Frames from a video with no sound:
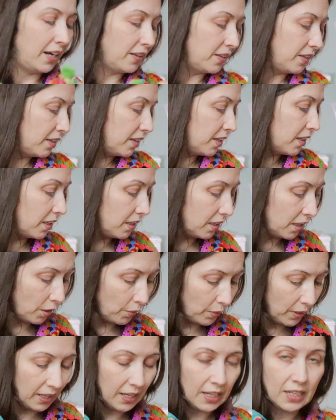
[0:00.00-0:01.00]
and then they're going to
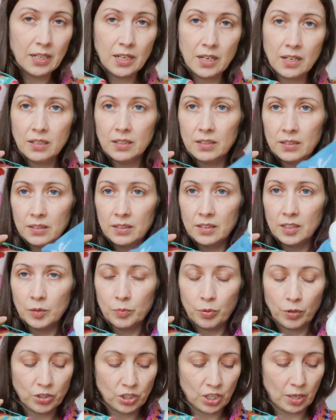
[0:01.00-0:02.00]
go in the
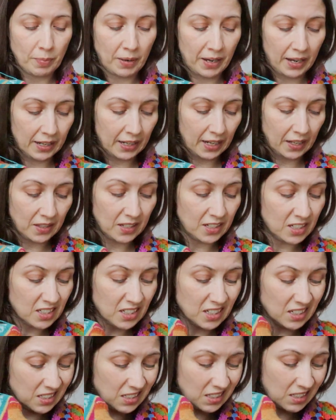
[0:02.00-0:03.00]
project bag, and they're
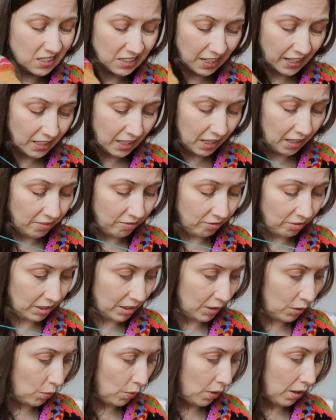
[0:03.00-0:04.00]
just going to stay there for a
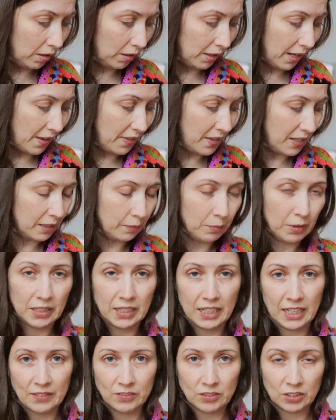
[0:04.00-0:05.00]
little while, and then I'm
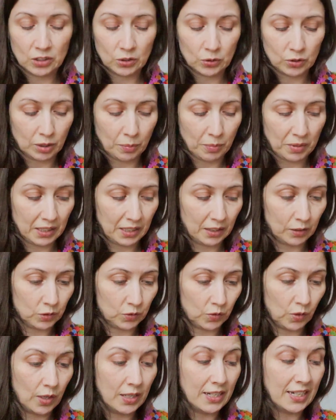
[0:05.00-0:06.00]
going to have to do something
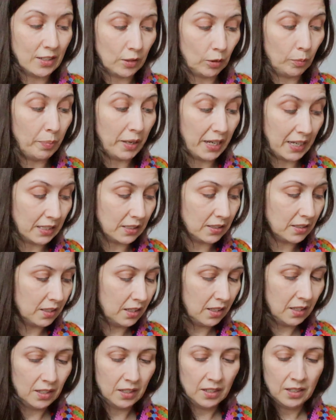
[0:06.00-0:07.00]
else for a little bit
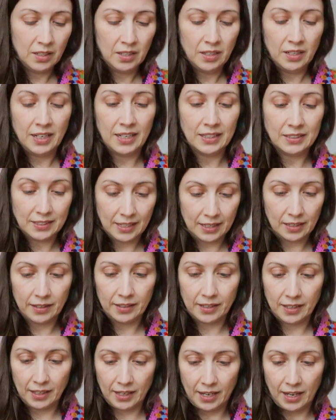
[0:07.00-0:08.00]
until I
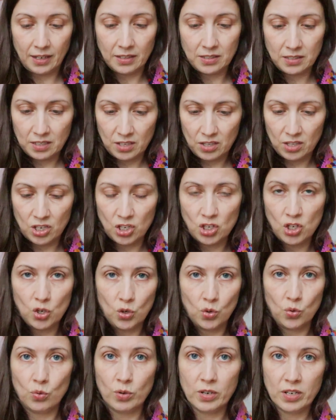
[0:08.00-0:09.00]
can get the
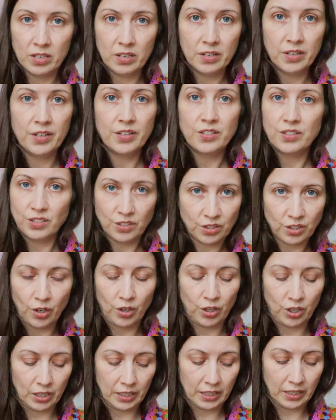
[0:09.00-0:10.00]
new
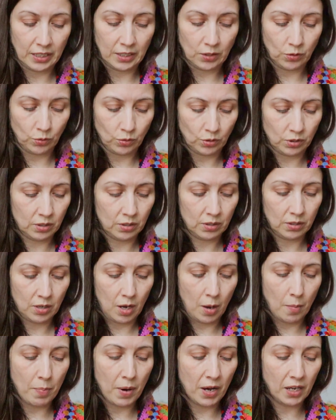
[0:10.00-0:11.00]
circular needles.
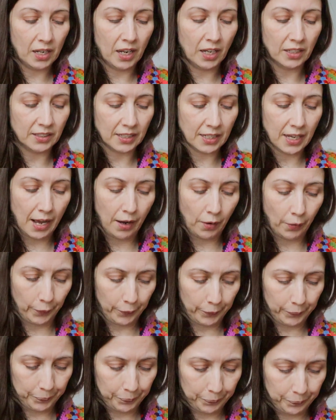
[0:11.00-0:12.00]
Bloody
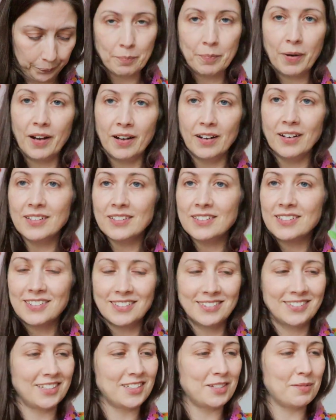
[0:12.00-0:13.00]
hell.
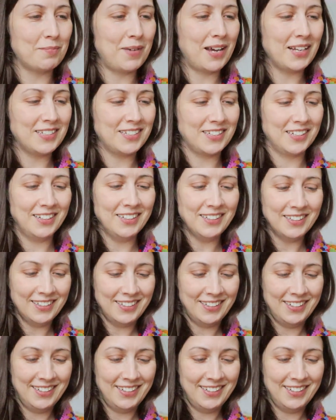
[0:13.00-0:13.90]
But doesn't matter,